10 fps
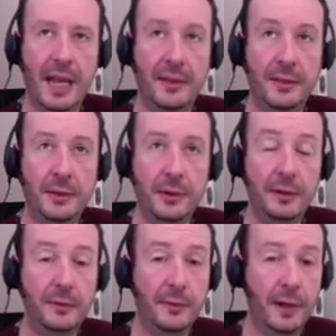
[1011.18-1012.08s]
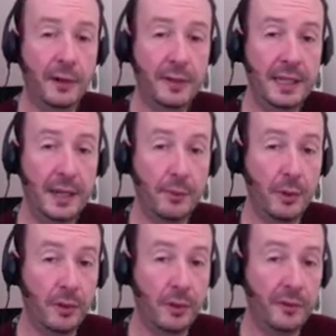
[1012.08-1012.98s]
third and final for the year
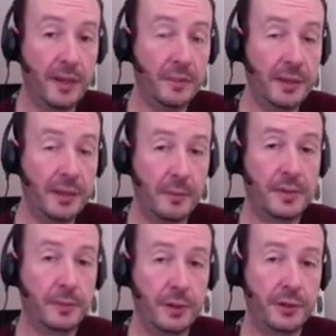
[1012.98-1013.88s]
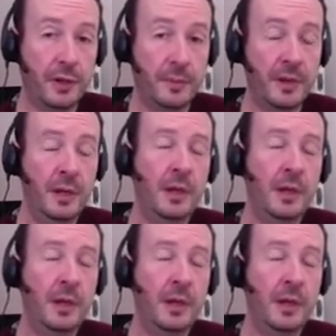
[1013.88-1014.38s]
Recording for Hypnotherapists workshop